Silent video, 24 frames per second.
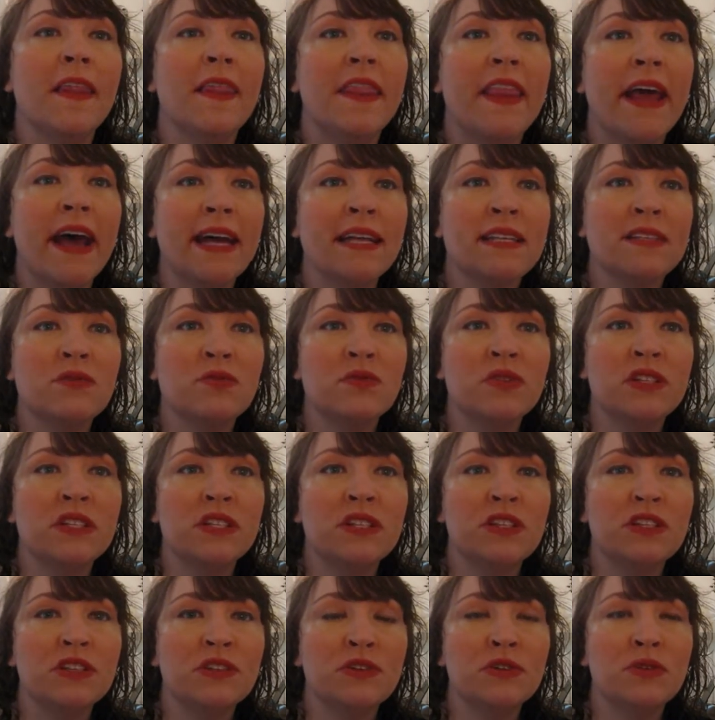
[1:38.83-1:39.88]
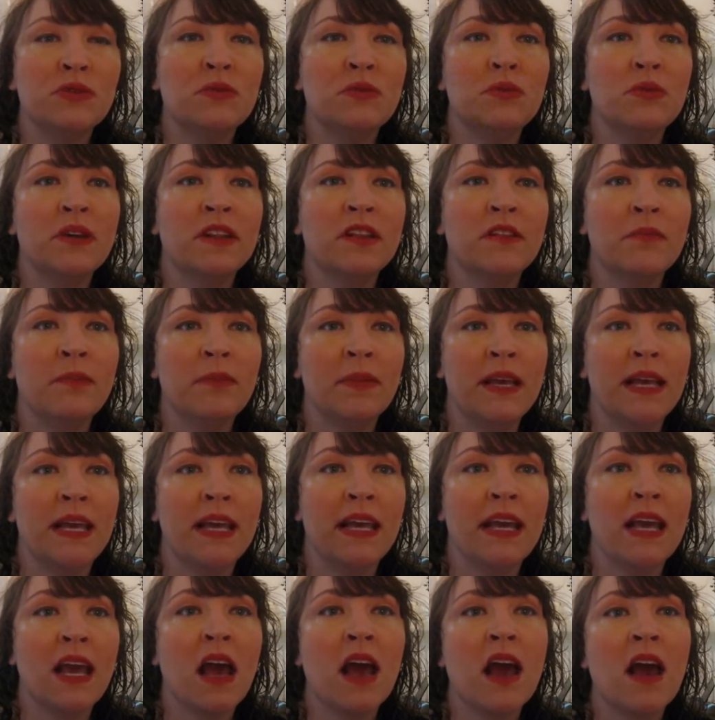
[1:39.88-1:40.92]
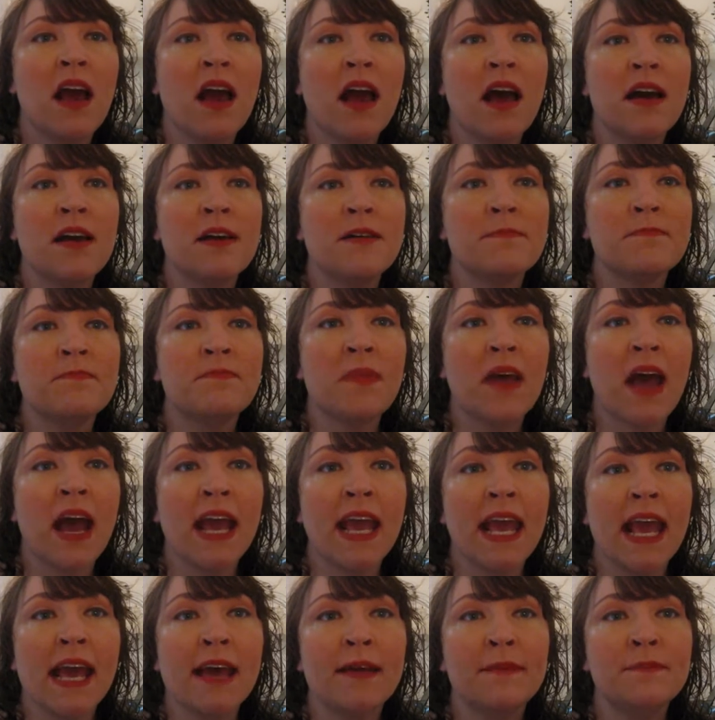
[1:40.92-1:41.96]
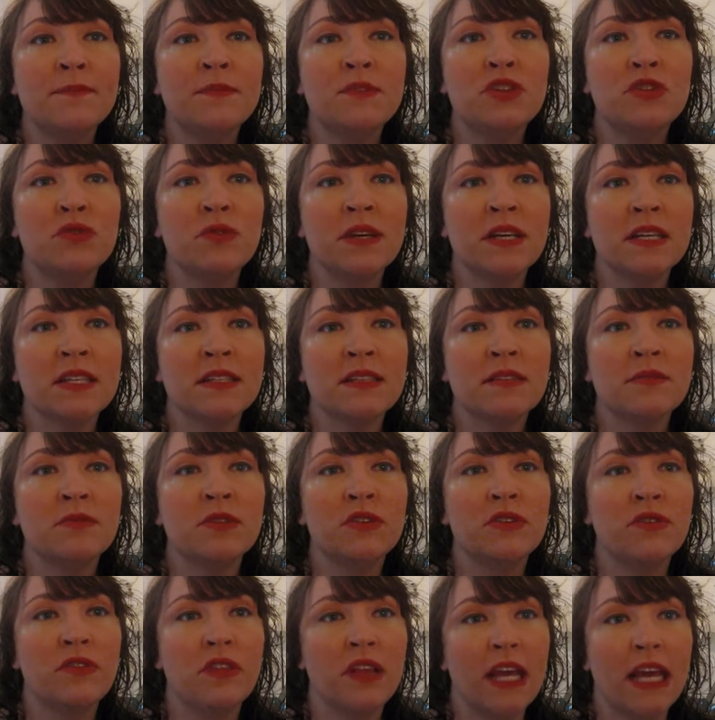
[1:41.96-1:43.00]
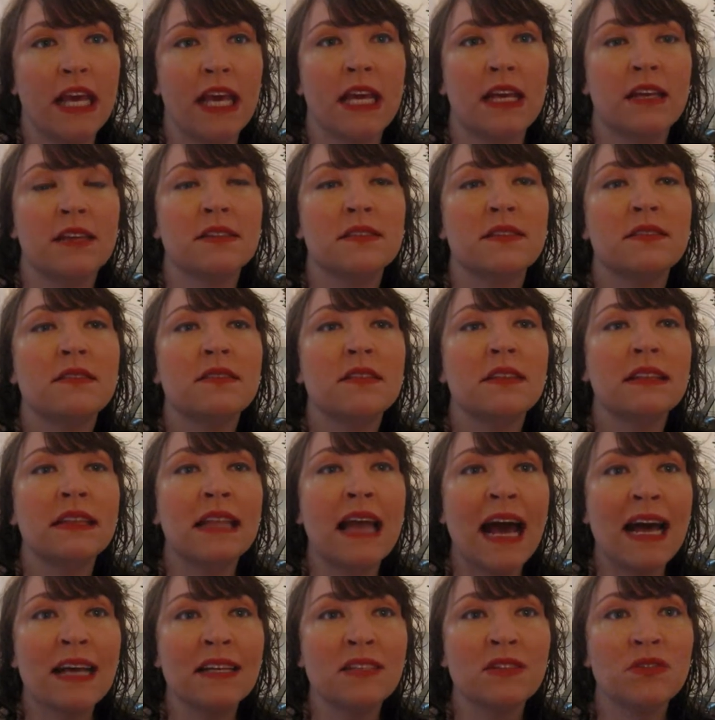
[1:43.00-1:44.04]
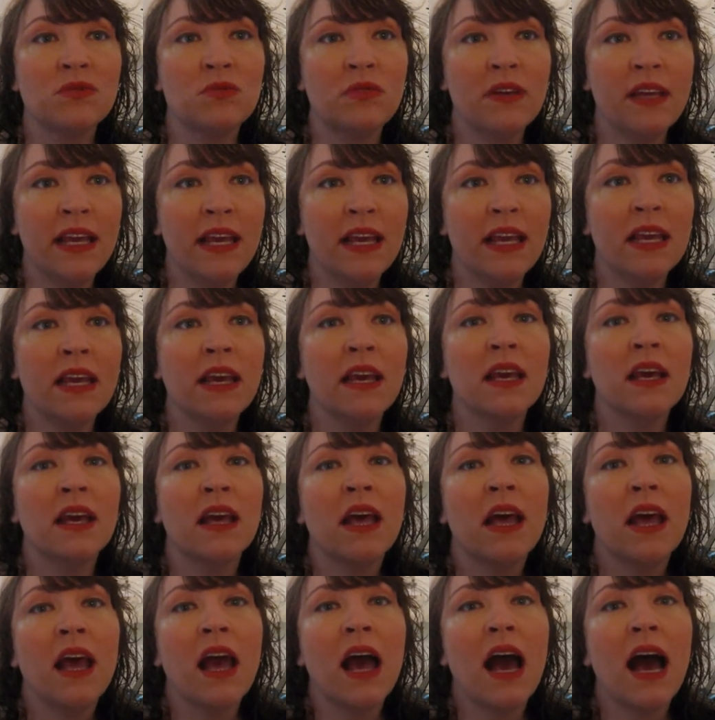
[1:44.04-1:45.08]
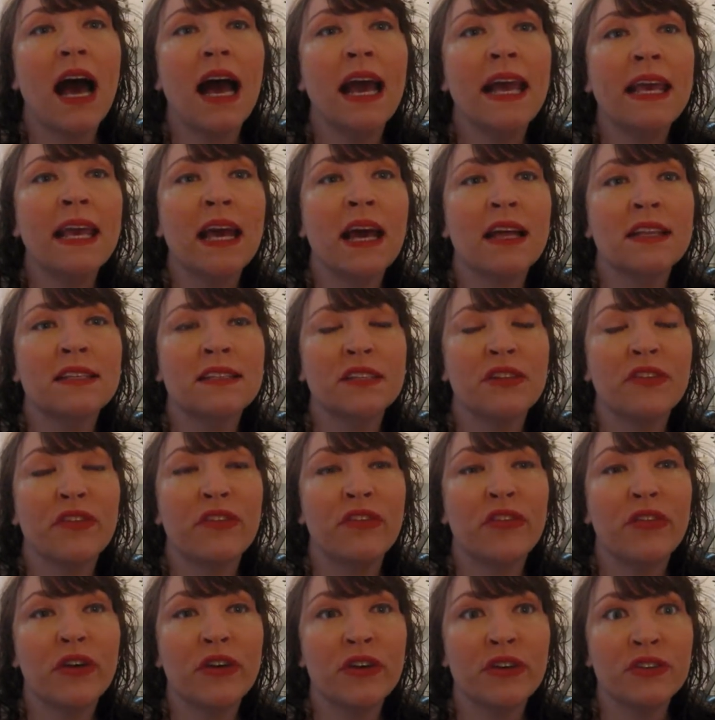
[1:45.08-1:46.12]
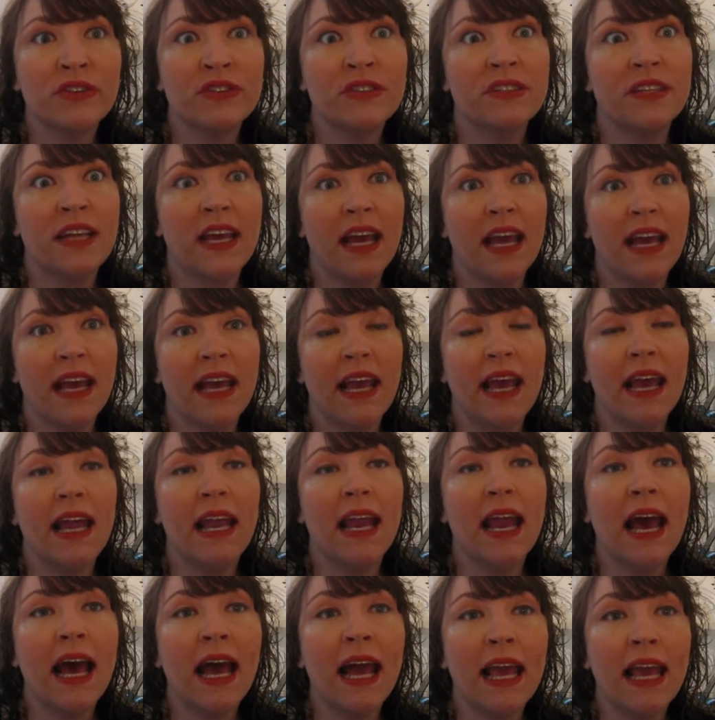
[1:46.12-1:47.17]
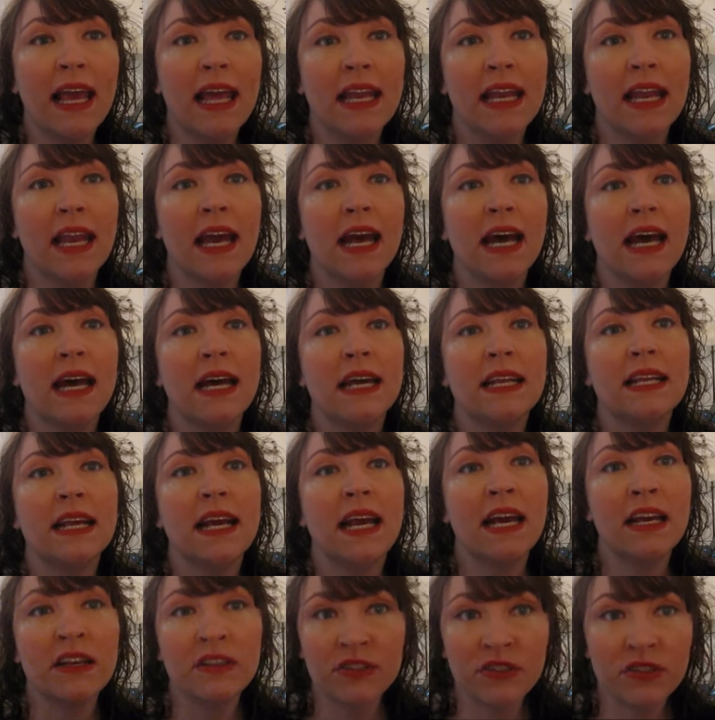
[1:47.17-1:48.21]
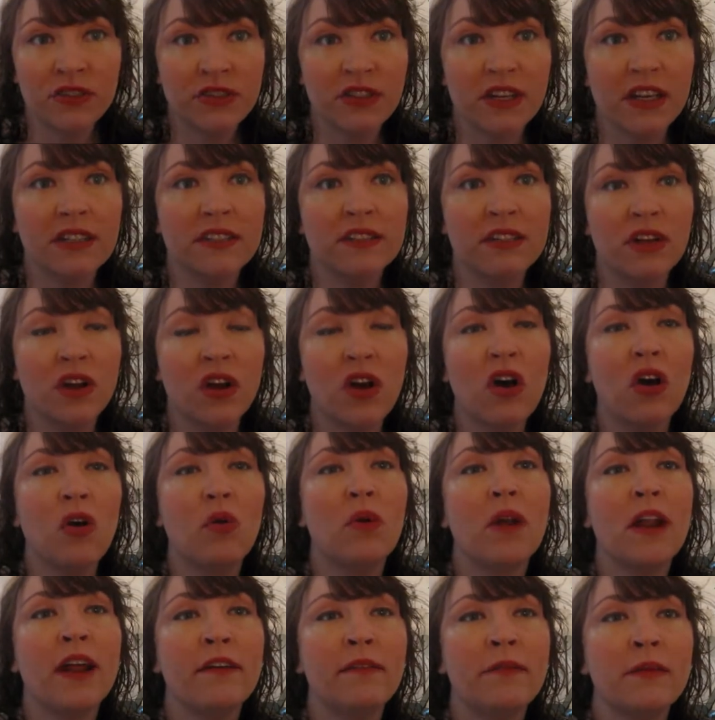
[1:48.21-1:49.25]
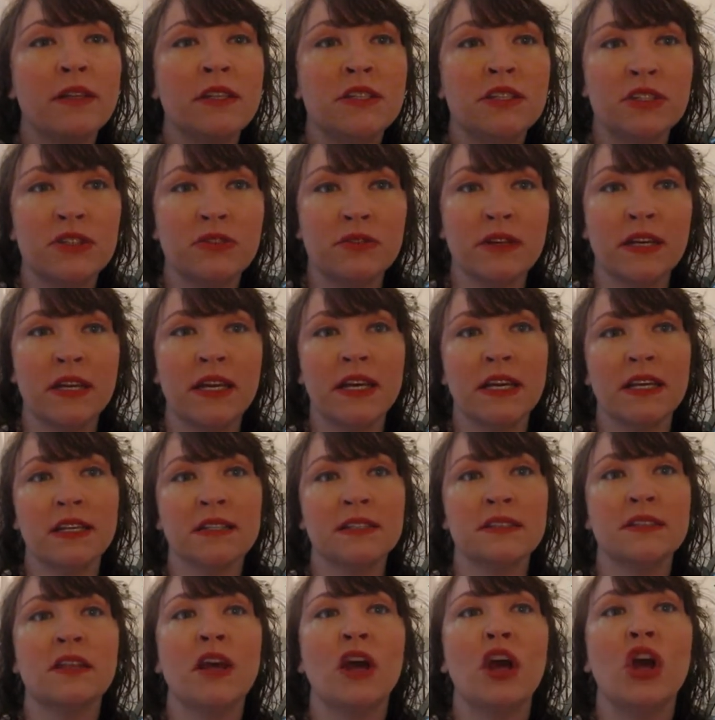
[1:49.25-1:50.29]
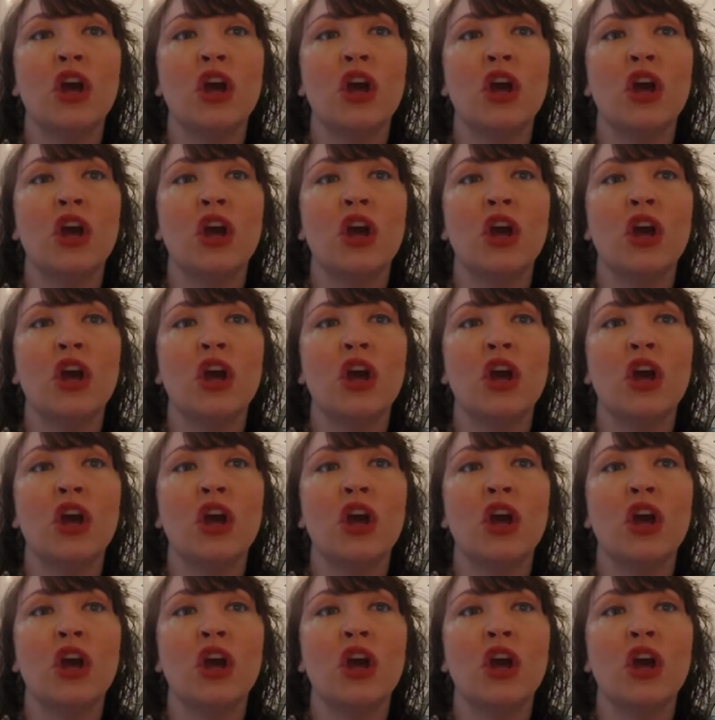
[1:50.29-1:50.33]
that's what's new with me. I am doing some new things. Last week I got to Thursday and I had not exercised at all. What I've been doing is